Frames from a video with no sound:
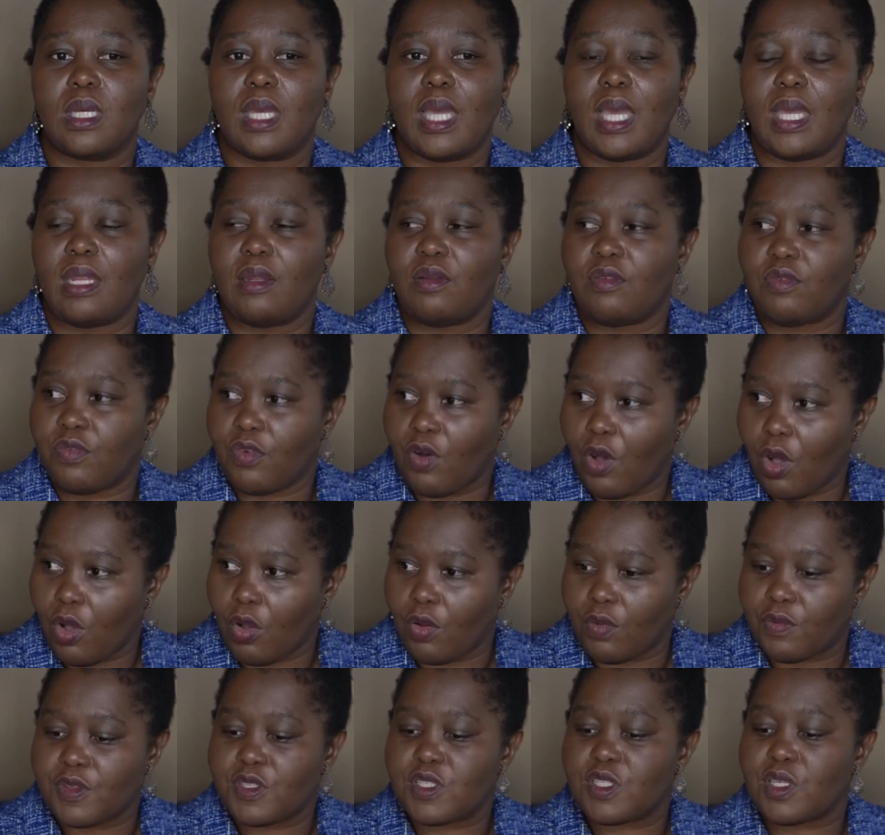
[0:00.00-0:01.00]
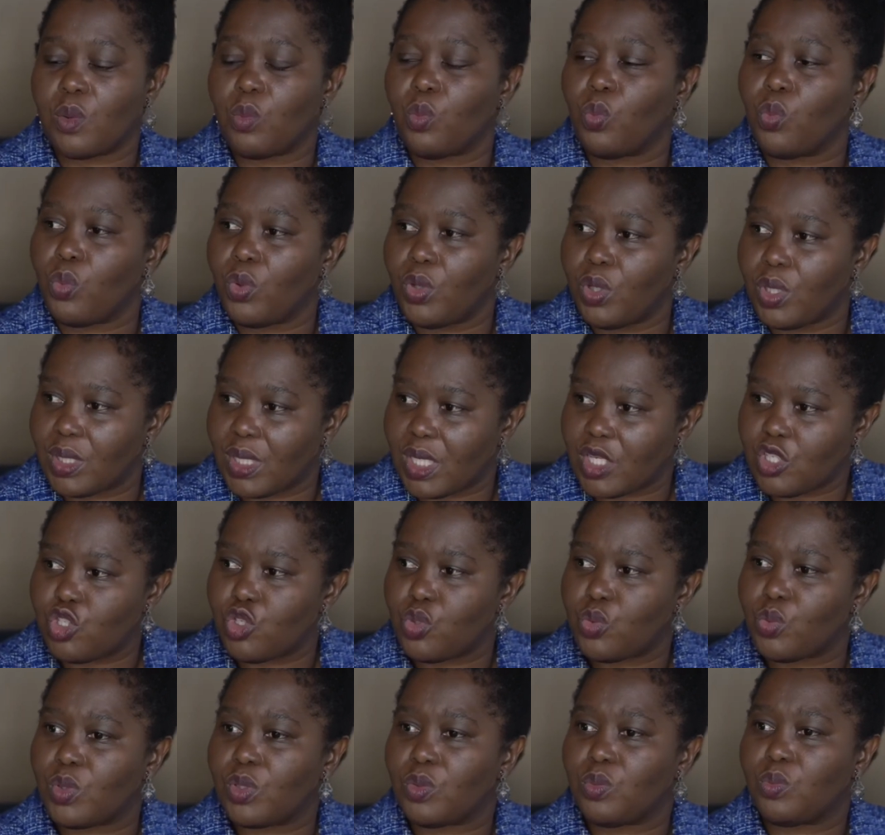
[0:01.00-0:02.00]
involve some work that you
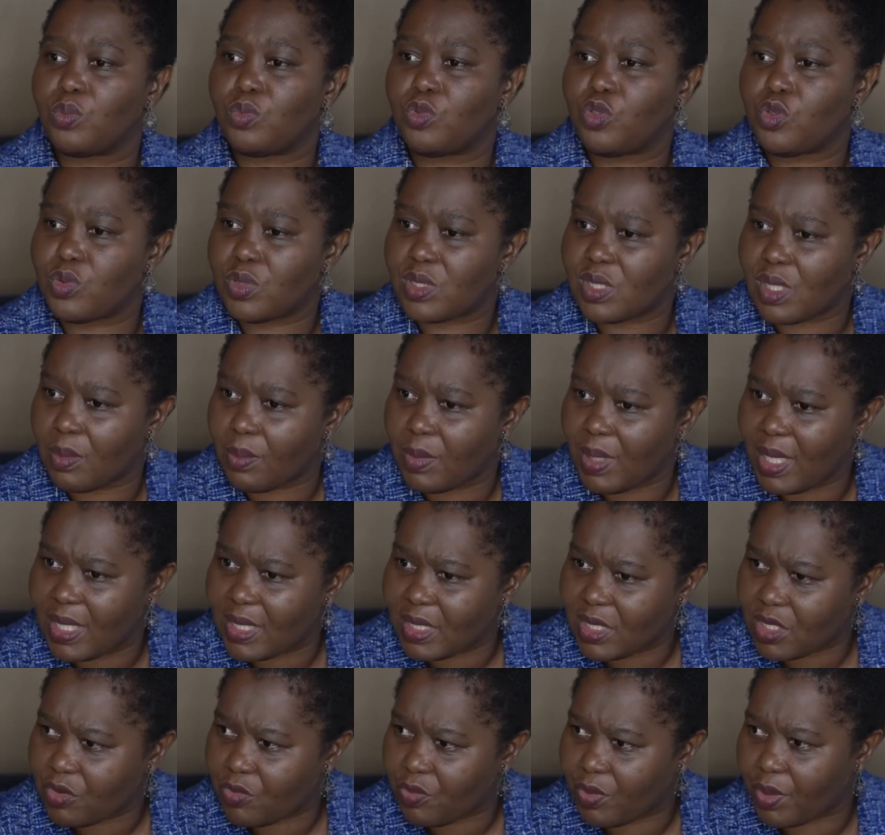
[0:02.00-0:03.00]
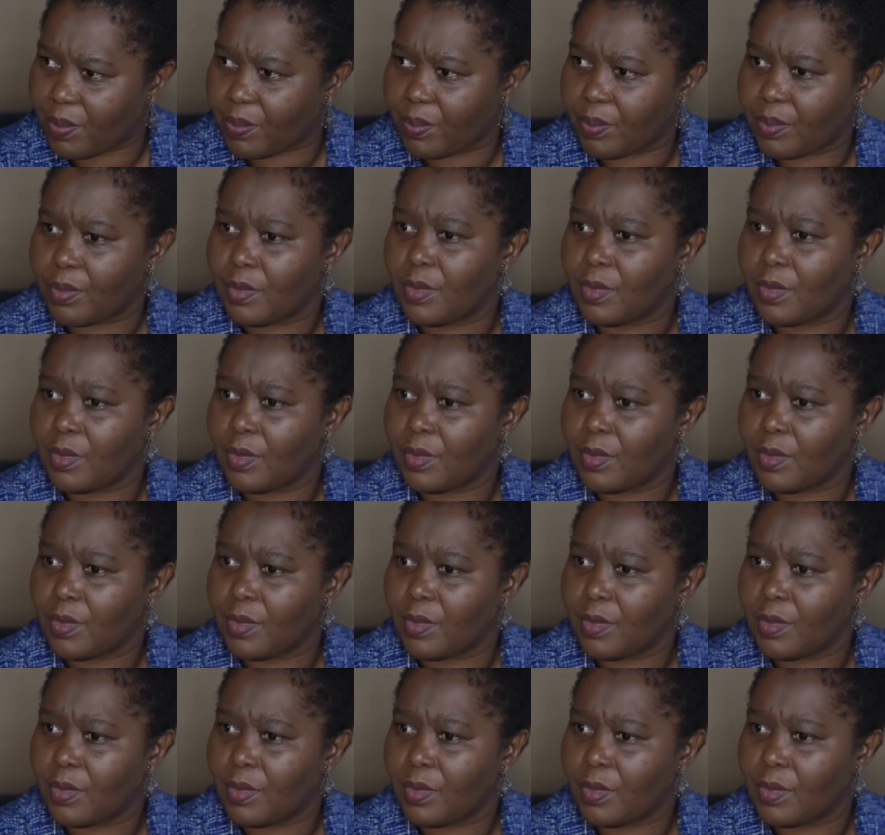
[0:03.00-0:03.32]
would do, some interim.